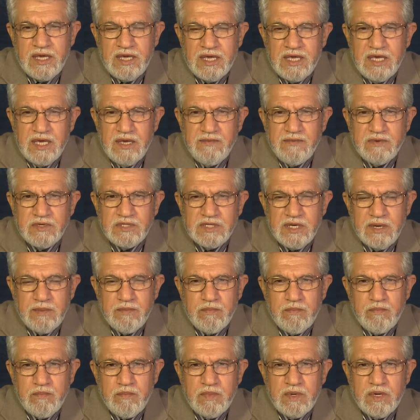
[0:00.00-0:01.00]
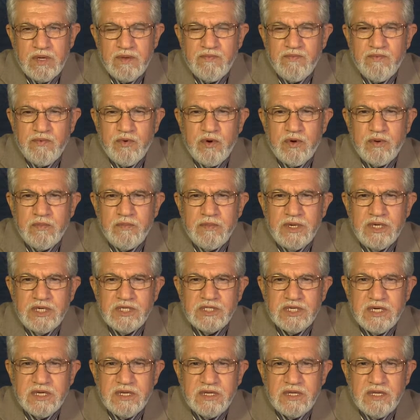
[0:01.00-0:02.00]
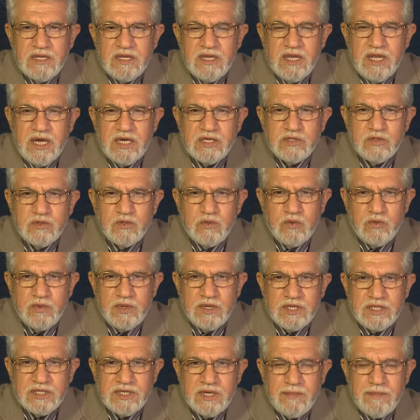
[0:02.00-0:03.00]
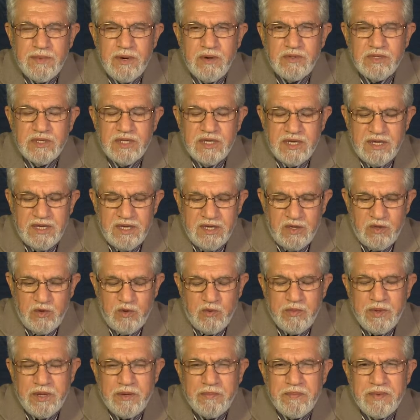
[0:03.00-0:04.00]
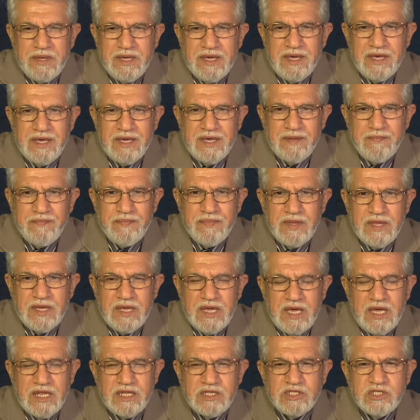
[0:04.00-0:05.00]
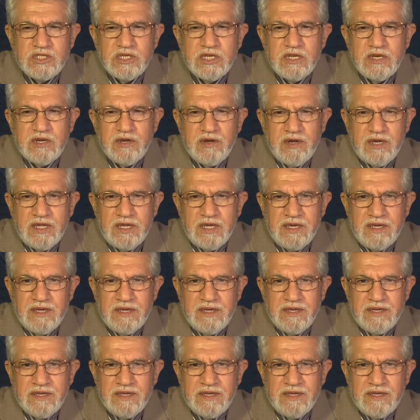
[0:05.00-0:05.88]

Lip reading: gave some information in last 2 weeks about the human being, and generally,